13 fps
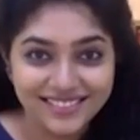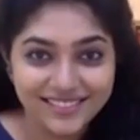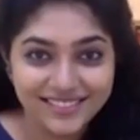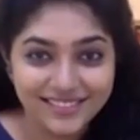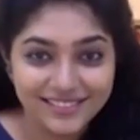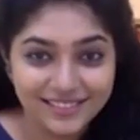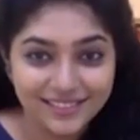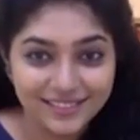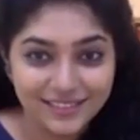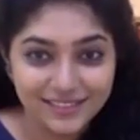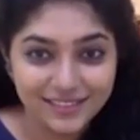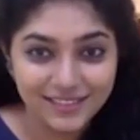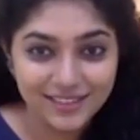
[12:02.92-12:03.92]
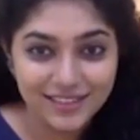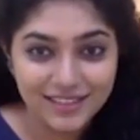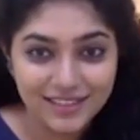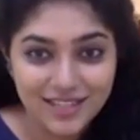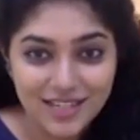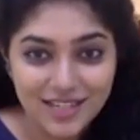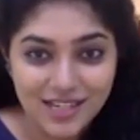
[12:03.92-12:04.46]

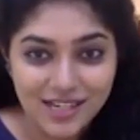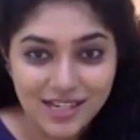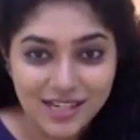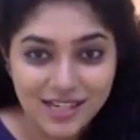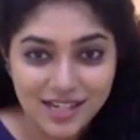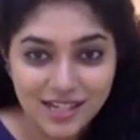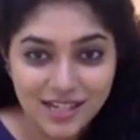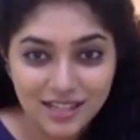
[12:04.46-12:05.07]
[no speech]